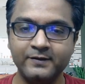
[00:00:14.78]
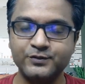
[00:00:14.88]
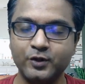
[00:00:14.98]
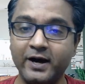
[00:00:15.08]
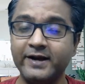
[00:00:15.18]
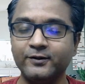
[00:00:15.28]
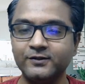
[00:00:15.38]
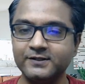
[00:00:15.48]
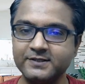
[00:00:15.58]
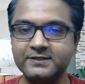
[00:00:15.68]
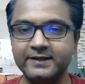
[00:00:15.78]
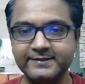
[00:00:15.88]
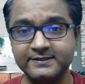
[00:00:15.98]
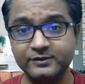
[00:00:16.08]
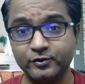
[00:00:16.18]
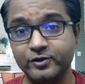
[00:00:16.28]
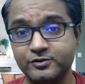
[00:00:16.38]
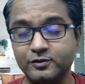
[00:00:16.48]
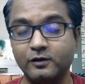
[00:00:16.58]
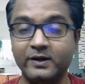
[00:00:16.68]
So hi, hello, this is Ganesh Santuru, your
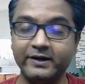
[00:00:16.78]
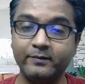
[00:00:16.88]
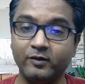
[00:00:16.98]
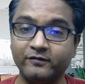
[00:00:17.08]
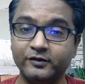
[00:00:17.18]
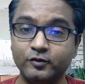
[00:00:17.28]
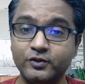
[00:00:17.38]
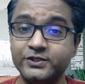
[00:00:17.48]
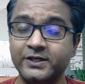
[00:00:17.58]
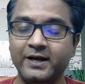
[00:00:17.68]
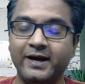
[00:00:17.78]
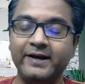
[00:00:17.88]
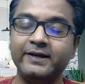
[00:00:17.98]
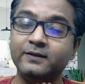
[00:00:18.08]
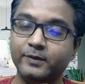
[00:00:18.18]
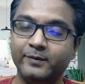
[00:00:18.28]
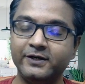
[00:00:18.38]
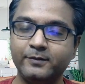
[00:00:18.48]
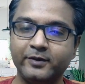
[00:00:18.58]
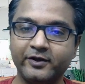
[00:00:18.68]
stock market profit coach. I help in
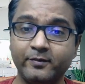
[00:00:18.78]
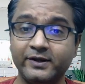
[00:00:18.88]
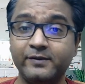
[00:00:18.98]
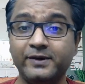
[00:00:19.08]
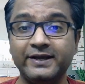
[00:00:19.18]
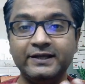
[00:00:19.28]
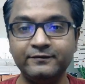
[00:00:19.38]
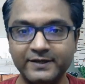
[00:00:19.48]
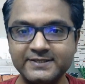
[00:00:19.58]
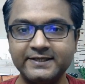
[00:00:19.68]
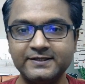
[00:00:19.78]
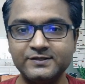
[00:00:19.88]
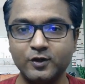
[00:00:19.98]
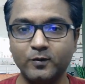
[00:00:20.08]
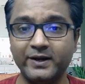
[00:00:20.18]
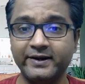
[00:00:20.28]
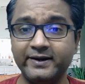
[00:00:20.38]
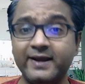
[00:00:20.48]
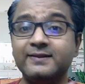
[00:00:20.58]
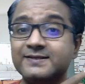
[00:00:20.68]
multiplying your money by investing in stock
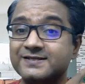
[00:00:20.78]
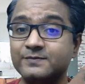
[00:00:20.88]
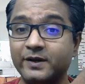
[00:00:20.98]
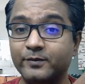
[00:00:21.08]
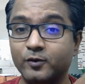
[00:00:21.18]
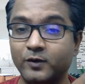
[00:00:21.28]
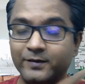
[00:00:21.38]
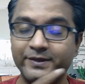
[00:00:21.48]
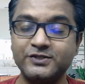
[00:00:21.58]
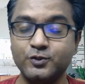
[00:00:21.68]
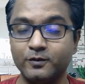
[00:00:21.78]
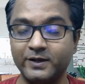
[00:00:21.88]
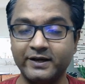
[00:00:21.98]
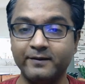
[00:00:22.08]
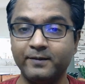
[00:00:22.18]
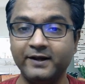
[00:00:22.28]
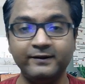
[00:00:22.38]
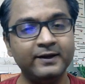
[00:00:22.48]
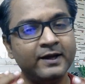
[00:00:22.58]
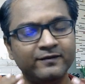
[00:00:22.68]
market. And this is my book, One Page Stock Market
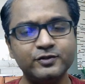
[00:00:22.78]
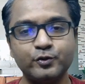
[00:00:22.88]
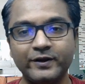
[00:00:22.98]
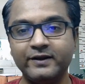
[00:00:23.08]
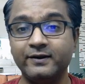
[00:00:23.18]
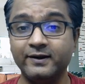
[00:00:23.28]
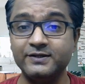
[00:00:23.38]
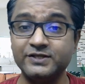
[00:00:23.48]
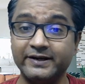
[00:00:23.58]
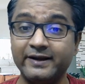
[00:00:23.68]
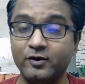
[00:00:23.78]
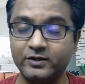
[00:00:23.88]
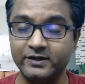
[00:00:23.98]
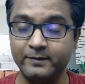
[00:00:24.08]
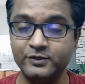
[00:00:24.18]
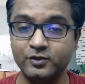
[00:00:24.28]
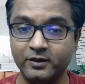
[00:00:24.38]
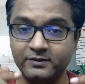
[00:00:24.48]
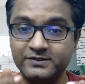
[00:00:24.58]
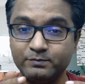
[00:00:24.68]
Plan, which you can check it out on
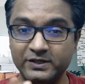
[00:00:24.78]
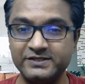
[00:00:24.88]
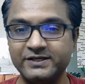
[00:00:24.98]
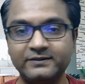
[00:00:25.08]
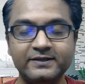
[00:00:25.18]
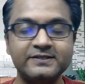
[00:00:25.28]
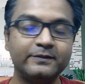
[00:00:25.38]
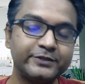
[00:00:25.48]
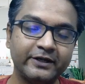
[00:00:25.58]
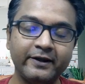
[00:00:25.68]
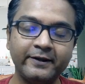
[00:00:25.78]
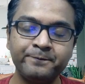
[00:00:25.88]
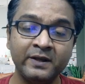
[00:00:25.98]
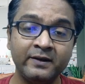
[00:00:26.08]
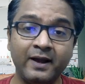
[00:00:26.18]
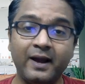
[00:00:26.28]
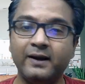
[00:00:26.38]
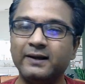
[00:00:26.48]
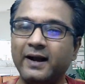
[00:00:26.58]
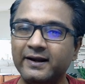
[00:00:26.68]
Amazon. Please check the description link
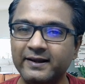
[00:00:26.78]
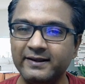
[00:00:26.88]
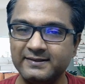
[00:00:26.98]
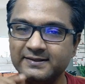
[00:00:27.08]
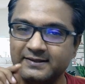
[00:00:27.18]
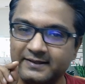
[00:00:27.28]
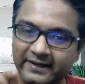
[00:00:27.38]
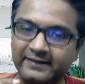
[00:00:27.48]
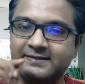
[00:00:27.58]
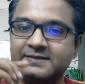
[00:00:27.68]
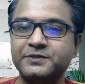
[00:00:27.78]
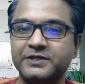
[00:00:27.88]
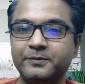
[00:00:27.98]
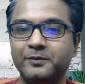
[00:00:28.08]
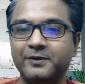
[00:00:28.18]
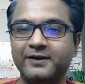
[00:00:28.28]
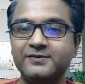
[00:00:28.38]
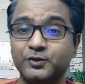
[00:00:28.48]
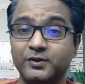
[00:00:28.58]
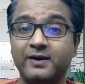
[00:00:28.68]
and kindly click the subscriber button
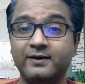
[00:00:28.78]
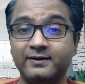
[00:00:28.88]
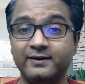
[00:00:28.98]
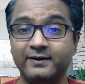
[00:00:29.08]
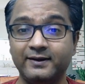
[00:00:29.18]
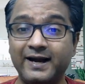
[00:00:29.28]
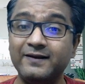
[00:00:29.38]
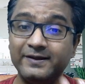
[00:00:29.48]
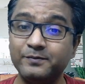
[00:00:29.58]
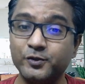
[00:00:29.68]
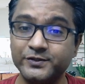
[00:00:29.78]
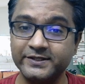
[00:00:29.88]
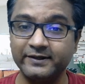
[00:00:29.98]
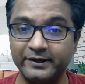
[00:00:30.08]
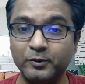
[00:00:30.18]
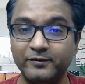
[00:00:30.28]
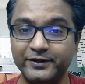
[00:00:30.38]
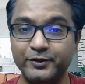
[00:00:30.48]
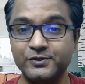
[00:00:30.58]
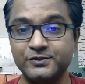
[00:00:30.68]
so that I'll keep posting regular
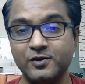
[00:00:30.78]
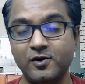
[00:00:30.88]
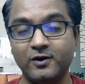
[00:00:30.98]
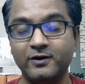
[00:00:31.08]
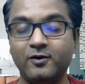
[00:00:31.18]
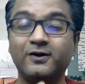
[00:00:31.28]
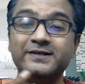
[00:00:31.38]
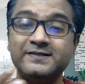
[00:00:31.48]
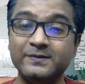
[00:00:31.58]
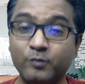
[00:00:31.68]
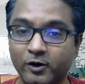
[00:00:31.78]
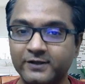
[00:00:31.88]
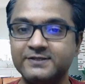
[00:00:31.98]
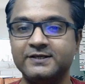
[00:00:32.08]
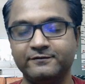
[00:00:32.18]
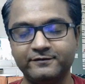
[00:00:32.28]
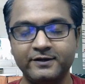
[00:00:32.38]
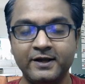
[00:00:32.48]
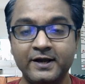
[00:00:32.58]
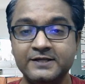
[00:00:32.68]
videos on all these important stuff.
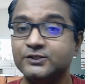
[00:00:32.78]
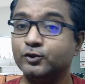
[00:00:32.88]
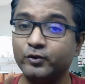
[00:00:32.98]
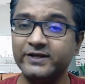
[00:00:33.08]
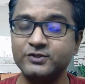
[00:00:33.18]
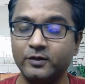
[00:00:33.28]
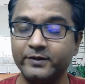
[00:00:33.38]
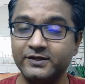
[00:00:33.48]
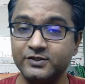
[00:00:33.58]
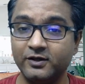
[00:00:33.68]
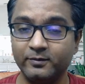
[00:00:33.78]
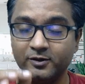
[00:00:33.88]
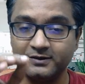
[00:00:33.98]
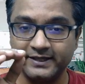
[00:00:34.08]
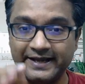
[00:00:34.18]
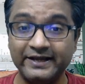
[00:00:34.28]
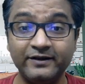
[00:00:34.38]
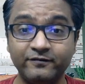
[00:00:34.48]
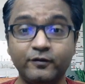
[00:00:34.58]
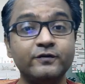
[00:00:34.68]
So today's topic is all about the
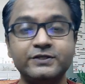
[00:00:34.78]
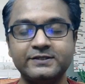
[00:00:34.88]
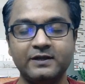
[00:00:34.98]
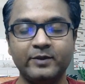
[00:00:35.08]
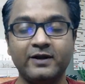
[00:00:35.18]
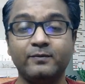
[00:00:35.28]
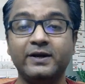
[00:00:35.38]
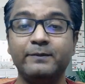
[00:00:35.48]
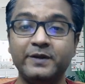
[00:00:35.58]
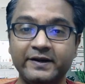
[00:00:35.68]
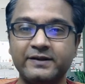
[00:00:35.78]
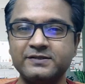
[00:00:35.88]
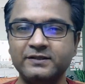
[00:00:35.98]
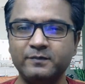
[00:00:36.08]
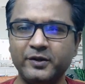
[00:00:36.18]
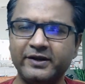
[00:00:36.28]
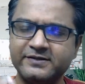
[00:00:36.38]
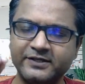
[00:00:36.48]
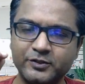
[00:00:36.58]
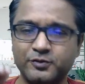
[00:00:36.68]
NFO, which is coming up by Mirae Asset. Mirae
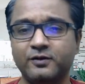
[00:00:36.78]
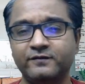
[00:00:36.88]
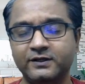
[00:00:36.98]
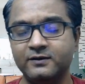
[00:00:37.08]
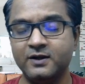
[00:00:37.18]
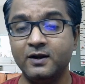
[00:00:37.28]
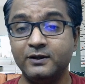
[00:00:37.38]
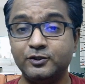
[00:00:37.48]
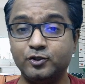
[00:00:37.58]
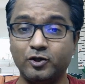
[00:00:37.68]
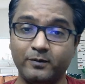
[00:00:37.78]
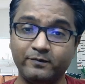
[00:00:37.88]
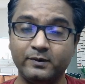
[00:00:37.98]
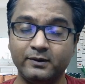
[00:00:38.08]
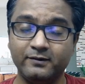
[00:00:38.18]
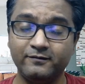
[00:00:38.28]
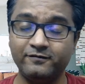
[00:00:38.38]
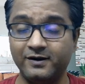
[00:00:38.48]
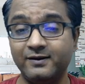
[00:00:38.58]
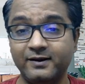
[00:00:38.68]
Asset is one of the top
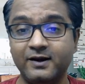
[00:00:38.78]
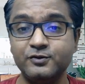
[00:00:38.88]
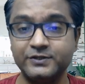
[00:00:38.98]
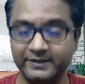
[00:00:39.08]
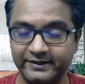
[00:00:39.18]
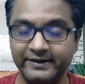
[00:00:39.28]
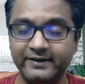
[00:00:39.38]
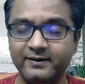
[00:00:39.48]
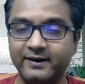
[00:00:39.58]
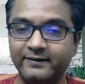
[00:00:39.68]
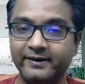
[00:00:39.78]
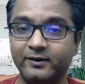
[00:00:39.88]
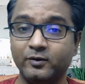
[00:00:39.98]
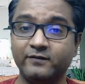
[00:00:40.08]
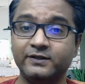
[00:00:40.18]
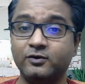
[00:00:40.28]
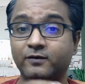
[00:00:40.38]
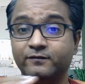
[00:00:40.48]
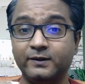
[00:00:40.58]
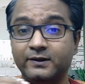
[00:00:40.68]
fund house in India, and they are one of the
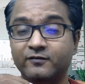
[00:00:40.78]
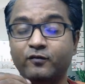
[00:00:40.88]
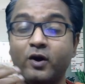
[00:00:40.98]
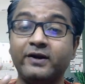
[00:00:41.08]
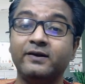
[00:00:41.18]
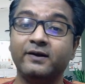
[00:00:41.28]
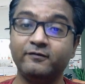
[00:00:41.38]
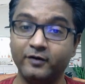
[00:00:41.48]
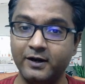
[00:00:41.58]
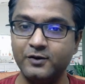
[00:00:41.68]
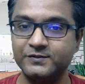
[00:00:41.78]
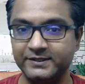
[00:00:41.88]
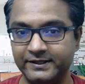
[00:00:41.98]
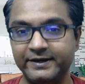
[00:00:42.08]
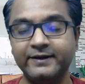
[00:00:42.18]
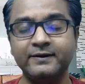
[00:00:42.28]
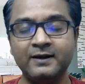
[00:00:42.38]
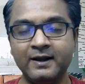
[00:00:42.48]
top foreign fund house in India.